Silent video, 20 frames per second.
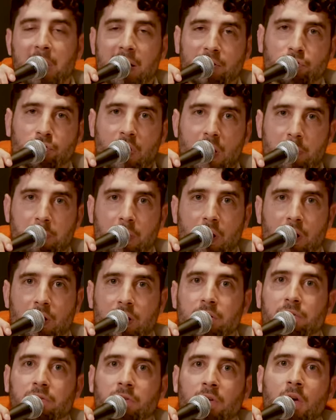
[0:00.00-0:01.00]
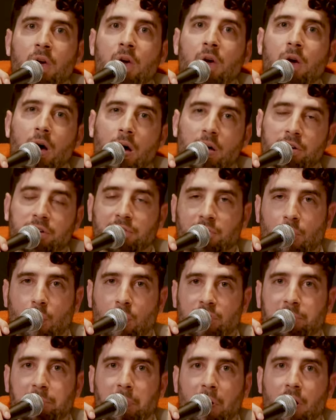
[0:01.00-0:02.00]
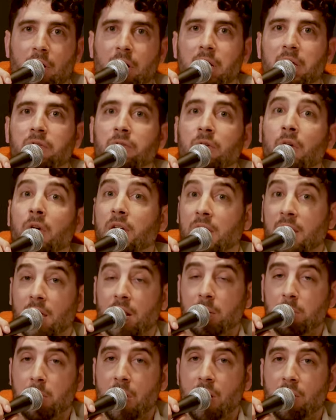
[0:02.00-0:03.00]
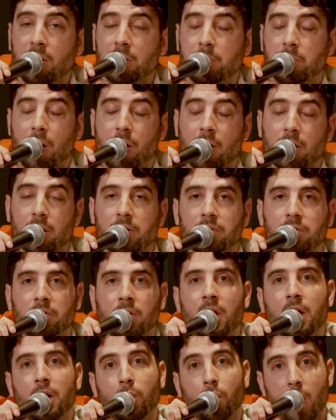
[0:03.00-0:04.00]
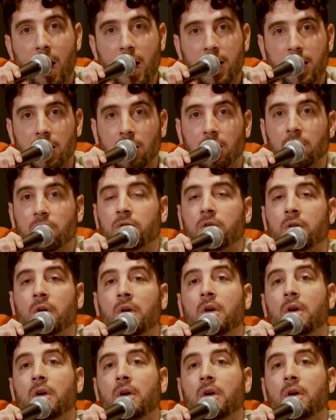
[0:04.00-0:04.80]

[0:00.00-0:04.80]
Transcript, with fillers: bachelorette parties, divorce parties, getting married parties, weddings.